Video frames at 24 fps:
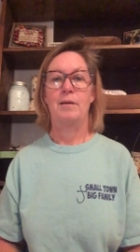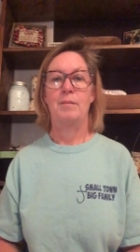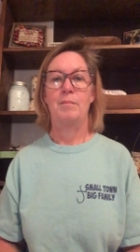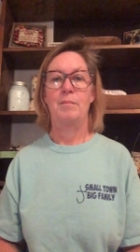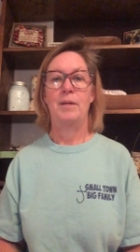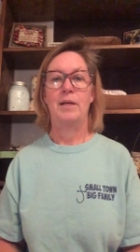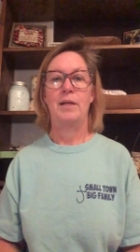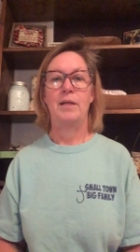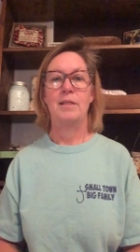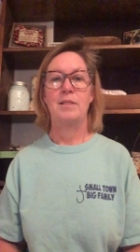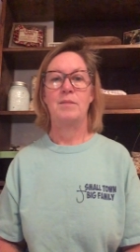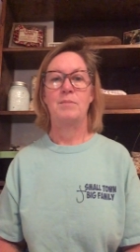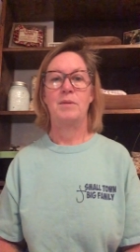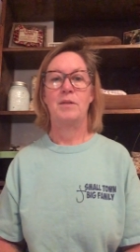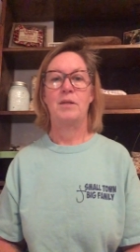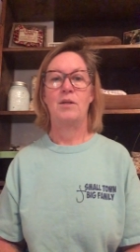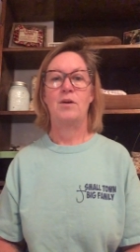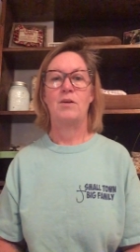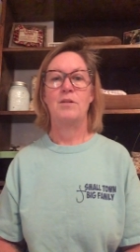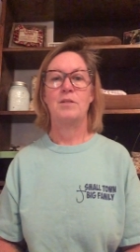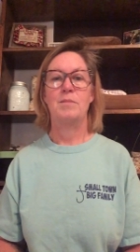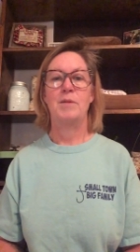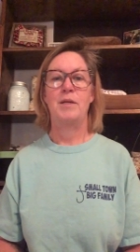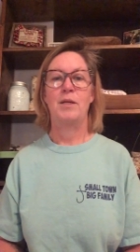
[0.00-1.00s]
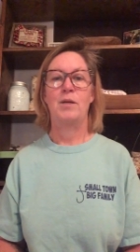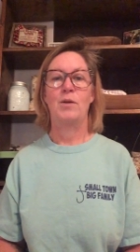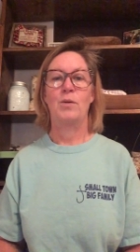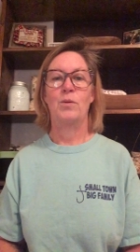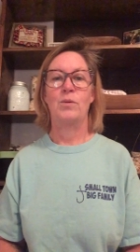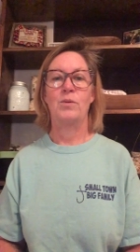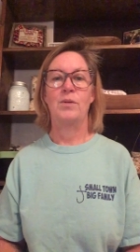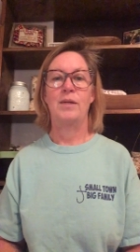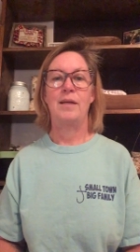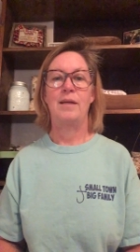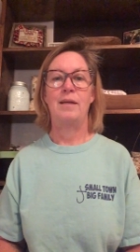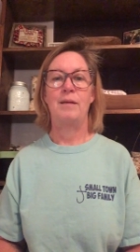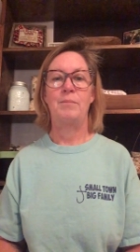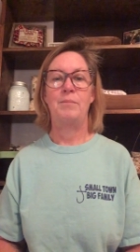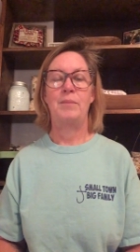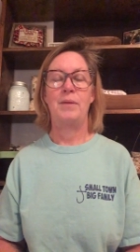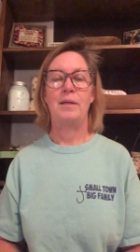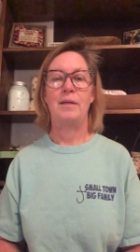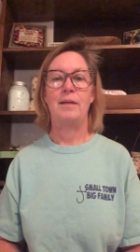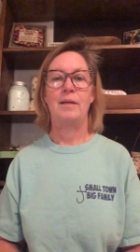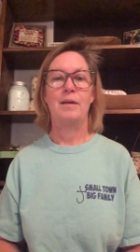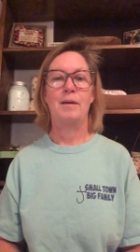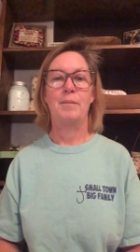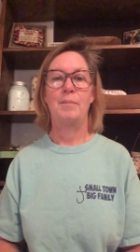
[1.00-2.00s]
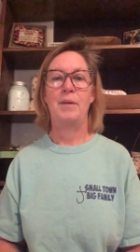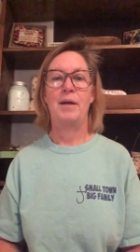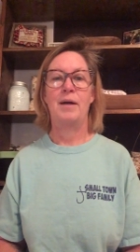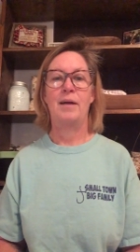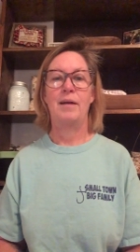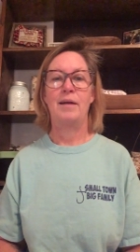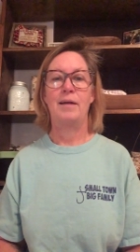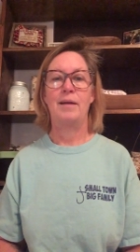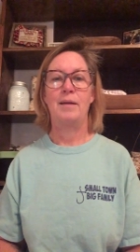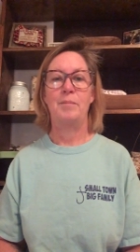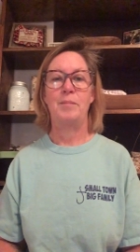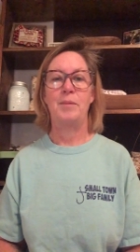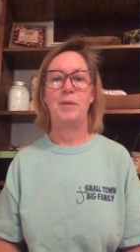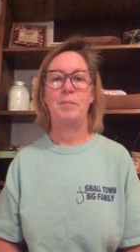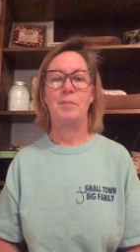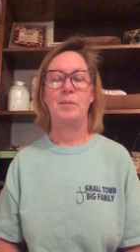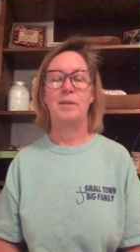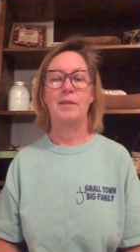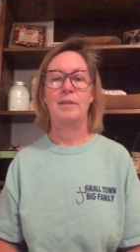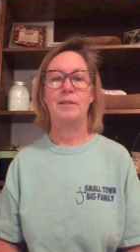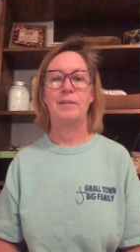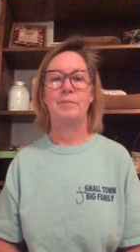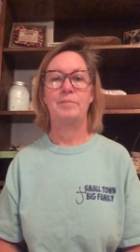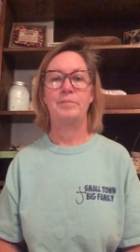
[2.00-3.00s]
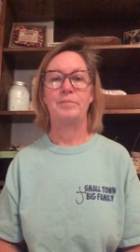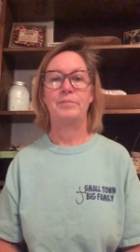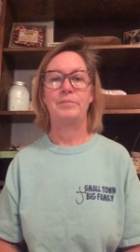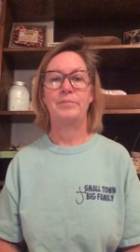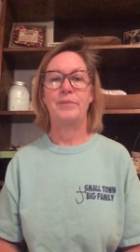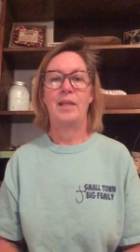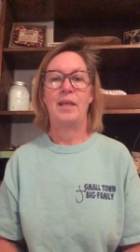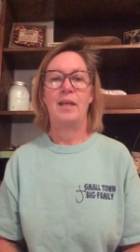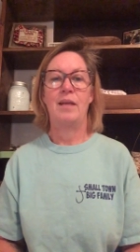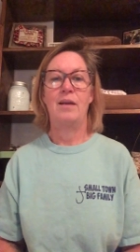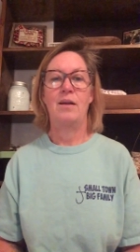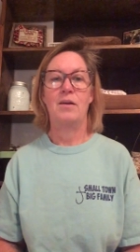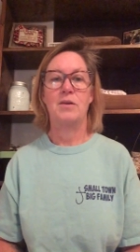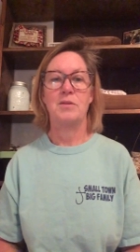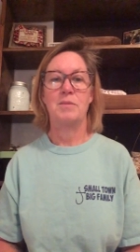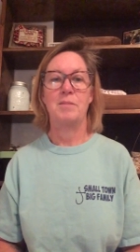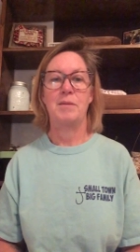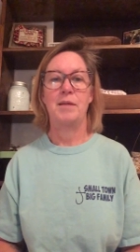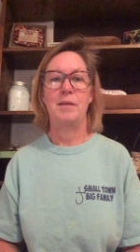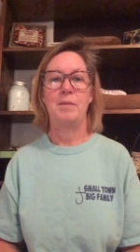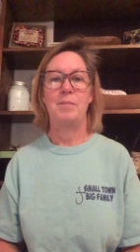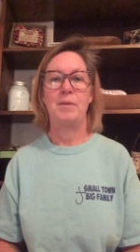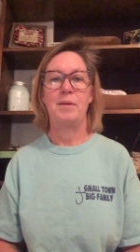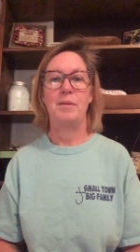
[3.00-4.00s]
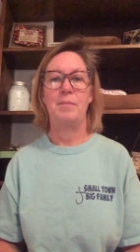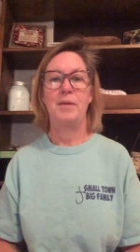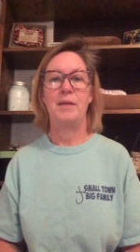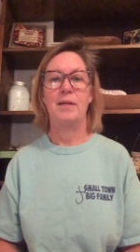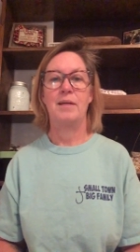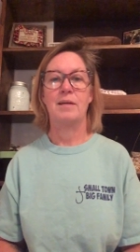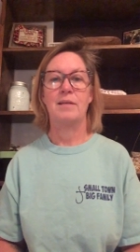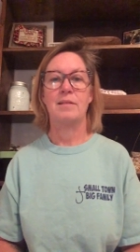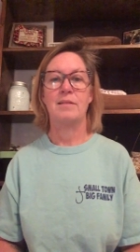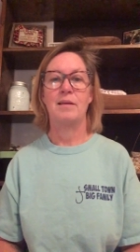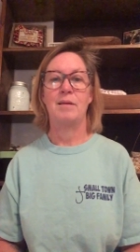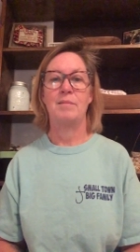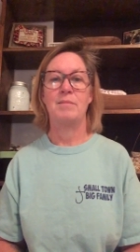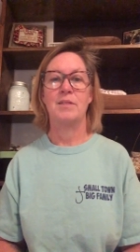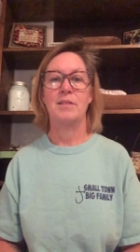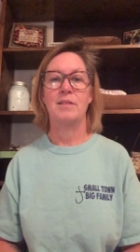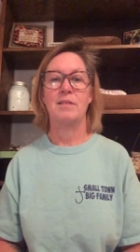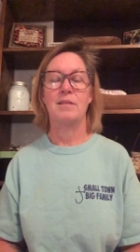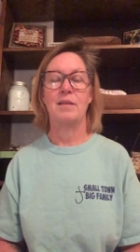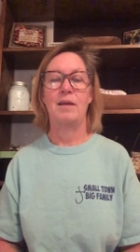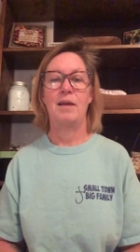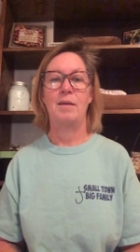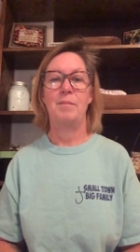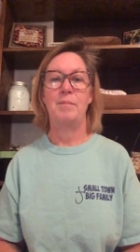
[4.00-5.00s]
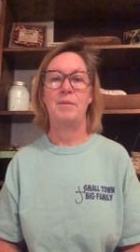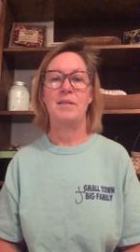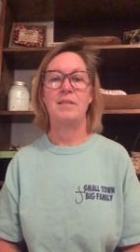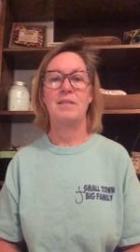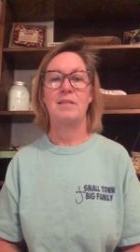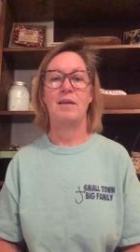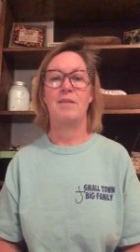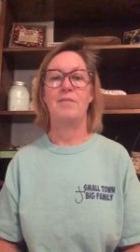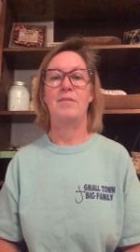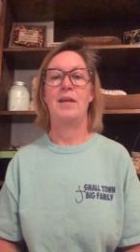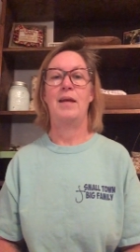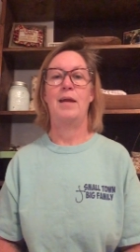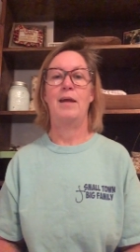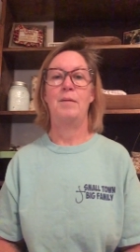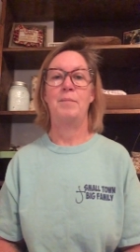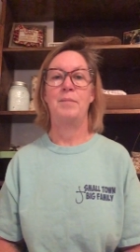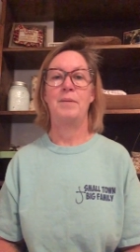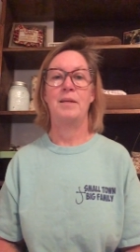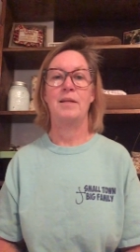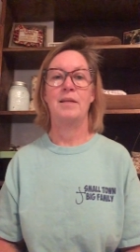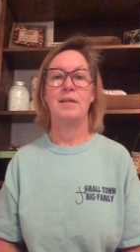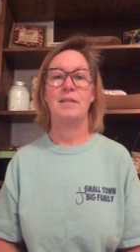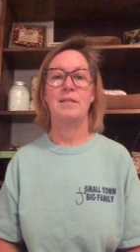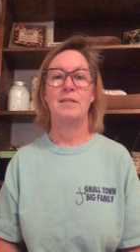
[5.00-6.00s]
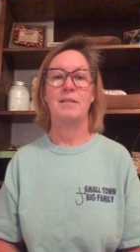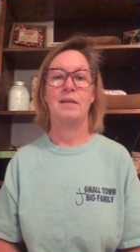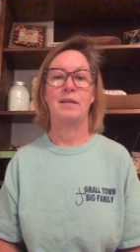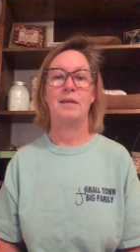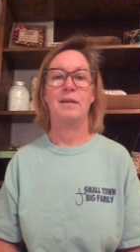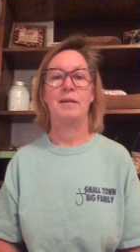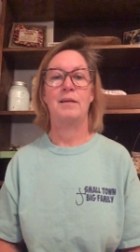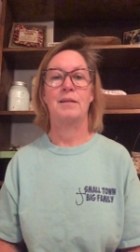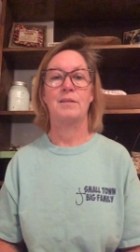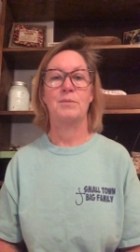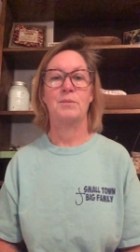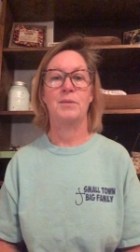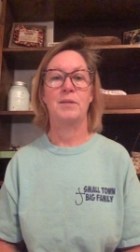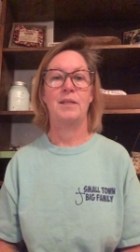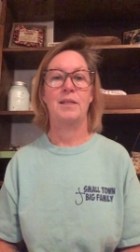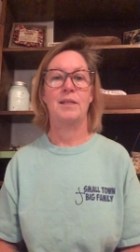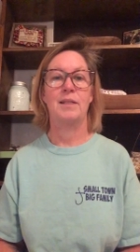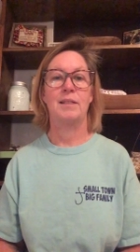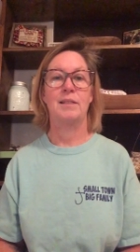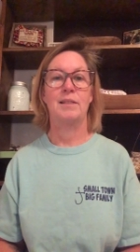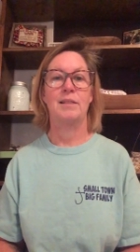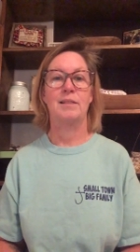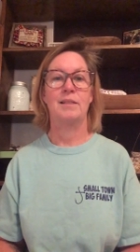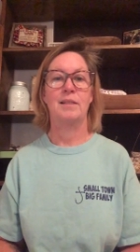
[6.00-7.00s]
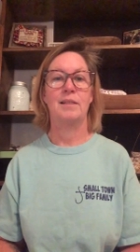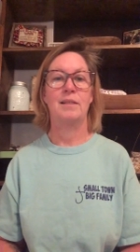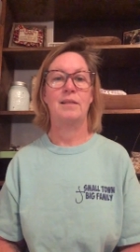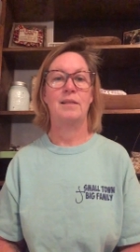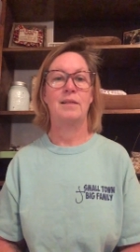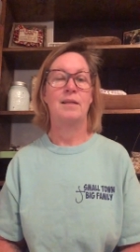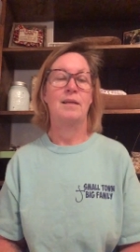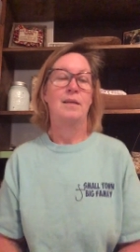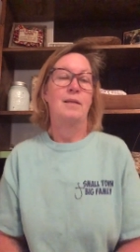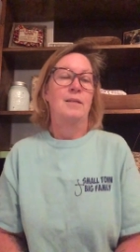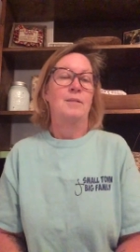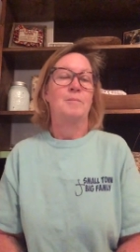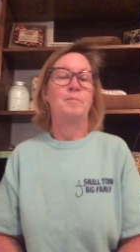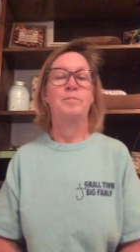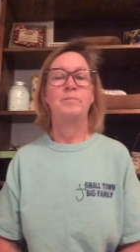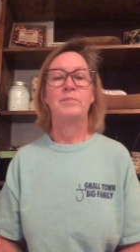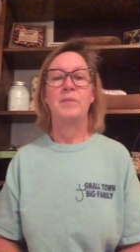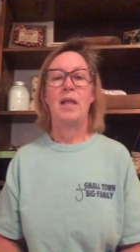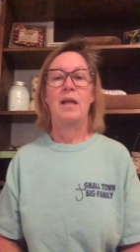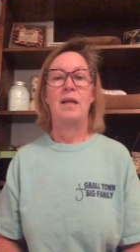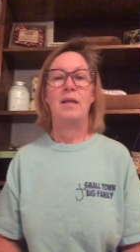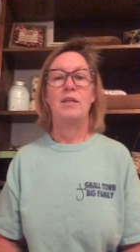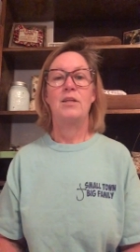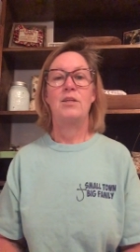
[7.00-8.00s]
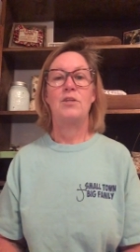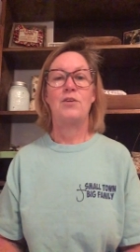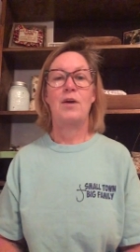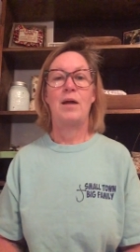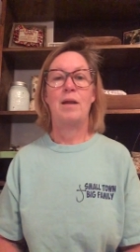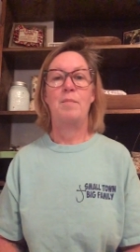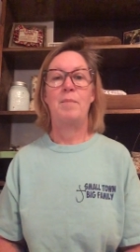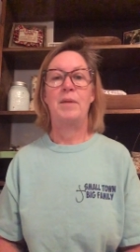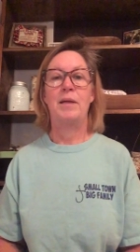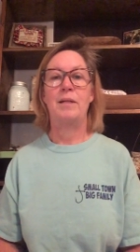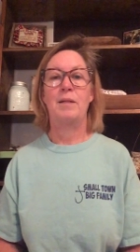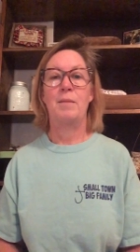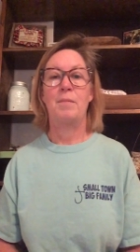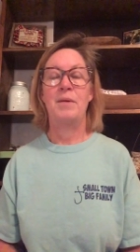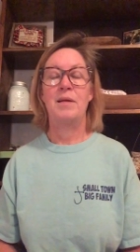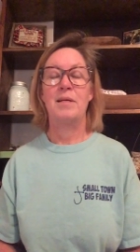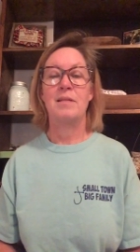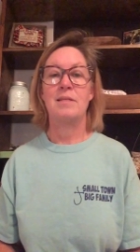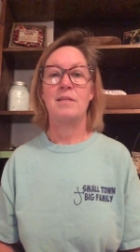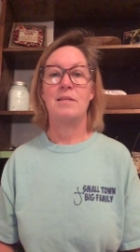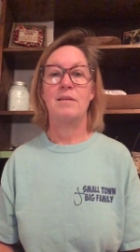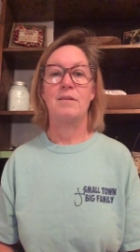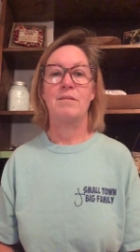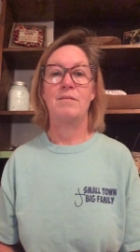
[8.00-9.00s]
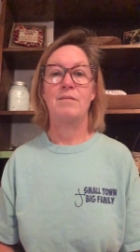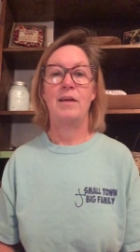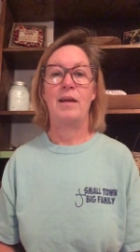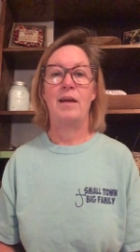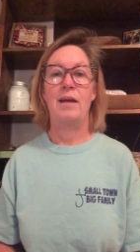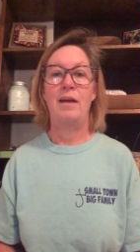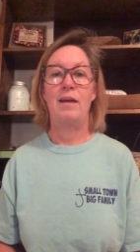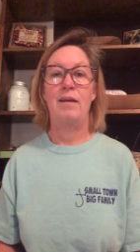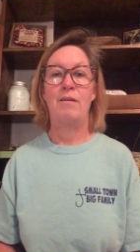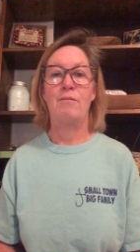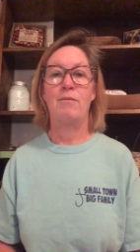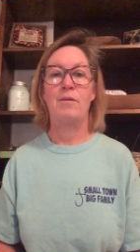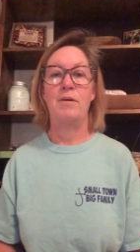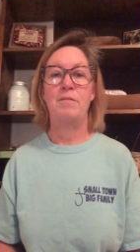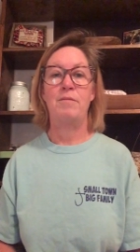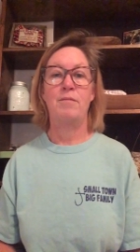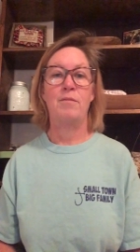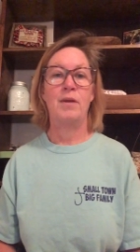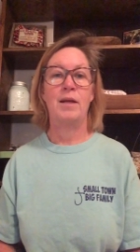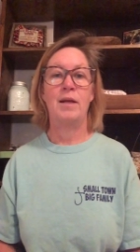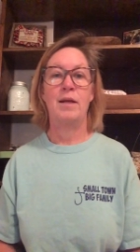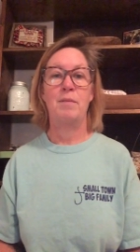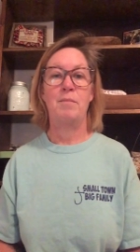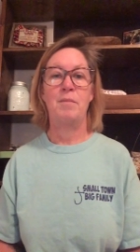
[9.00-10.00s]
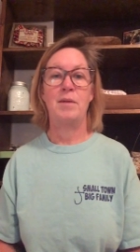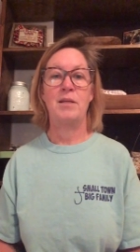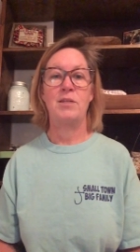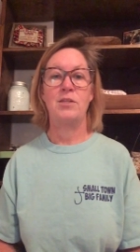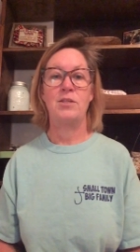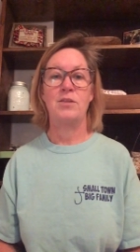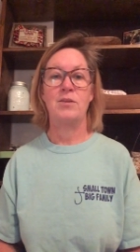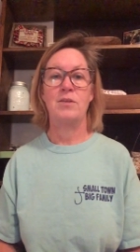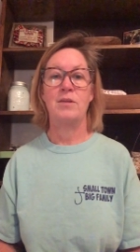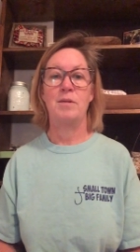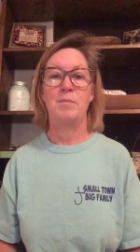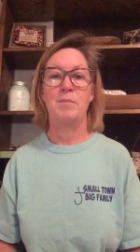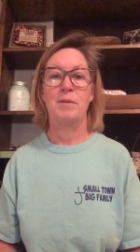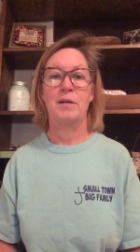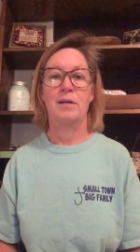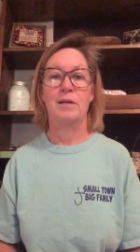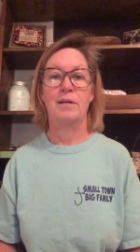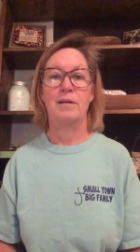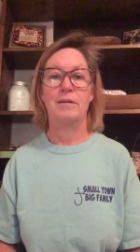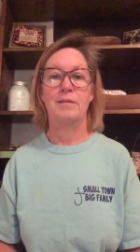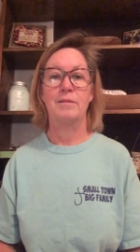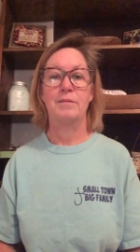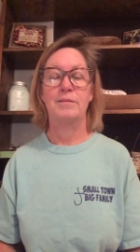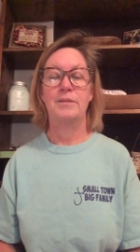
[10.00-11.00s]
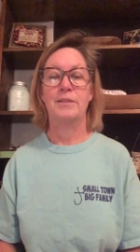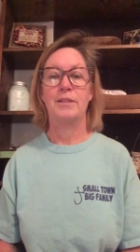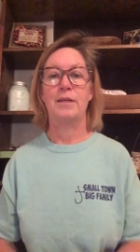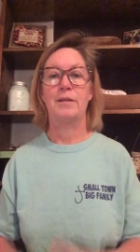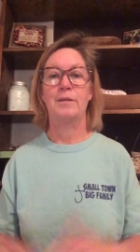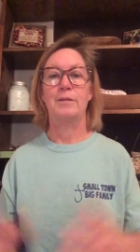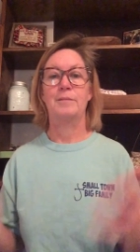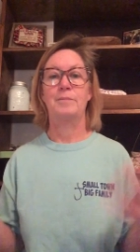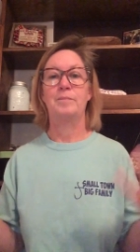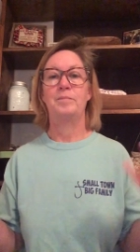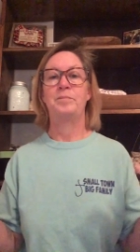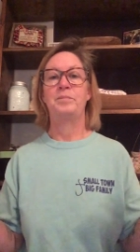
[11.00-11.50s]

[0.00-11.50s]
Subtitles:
my husband calls me an old hippie. I'm not a hippie, but he calls me a hippie because I'm just like peace, love, and happiness, and it is what it is, and you try to make the best of every freaking mess you're in the middle of. So